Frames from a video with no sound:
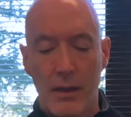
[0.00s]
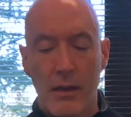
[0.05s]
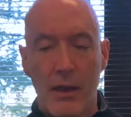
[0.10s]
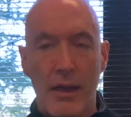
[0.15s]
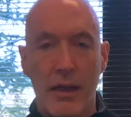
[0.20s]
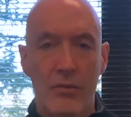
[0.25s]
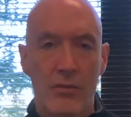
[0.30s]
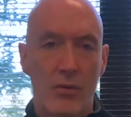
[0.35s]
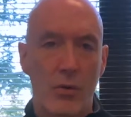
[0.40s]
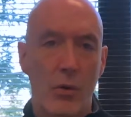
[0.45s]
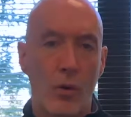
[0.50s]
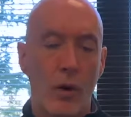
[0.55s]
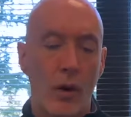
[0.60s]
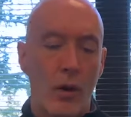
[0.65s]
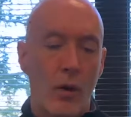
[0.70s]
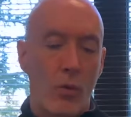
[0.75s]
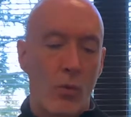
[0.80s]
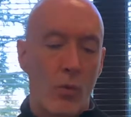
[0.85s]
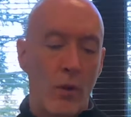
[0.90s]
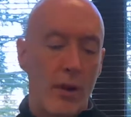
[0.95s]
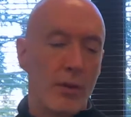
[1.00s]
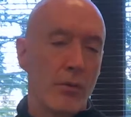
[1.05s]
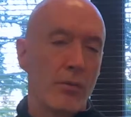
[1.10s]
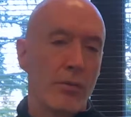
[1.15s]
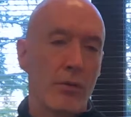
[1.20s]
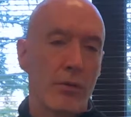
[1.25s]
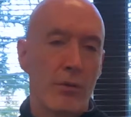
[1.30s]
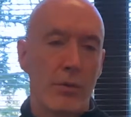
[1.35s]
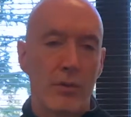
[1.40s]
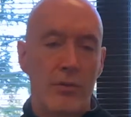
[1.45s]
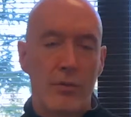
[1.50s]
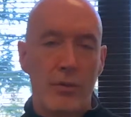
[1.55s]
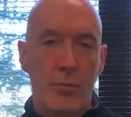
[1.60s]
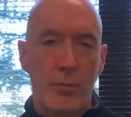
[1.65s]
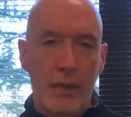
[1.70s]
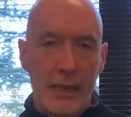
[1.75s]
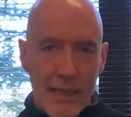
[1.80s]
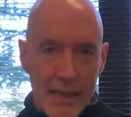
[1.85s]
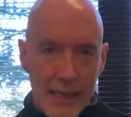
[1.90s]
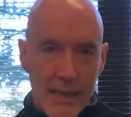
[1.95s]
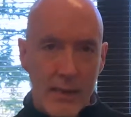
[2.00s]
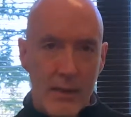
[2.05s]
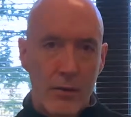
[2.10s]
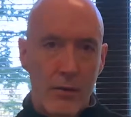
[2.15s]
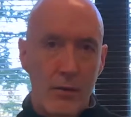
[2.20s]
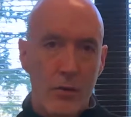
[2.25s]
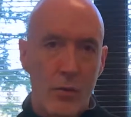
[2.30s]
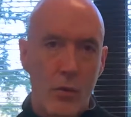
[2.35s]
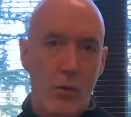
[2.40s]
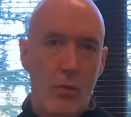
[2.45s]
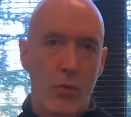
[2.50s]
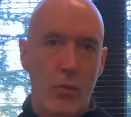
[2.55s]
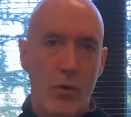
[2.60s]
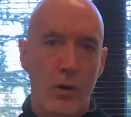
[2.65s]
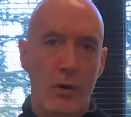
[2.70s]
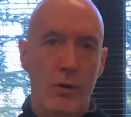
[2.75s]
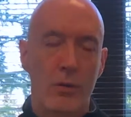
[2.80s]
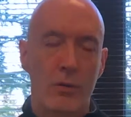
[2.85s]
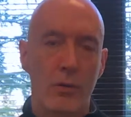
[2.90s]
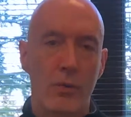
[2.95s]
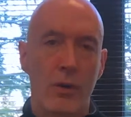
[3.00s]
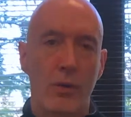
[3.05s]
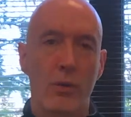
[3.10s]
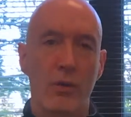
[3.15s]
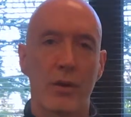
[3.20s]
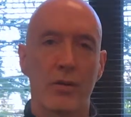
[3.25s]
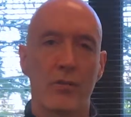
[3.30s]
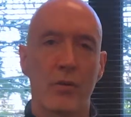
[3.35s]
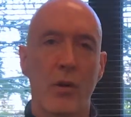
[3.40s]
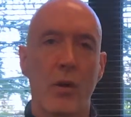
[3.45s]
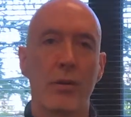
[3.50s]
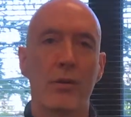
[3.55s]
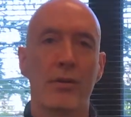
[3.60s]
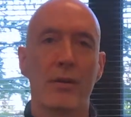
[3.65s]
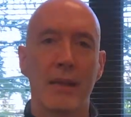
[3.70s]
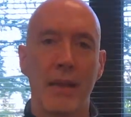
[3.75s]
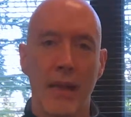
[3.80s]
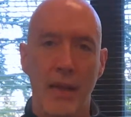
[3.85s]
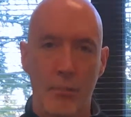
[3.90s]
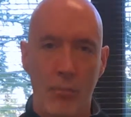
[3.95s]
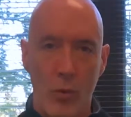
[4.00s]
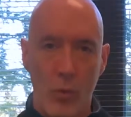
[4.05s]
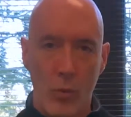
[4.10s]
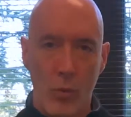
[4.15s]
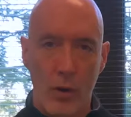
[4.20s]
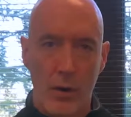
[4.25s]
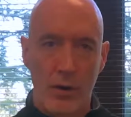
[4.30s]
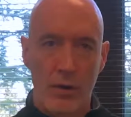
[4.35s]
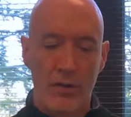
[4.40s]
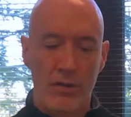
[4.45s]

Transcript: And so what you do is you begin your work doing what is called table work.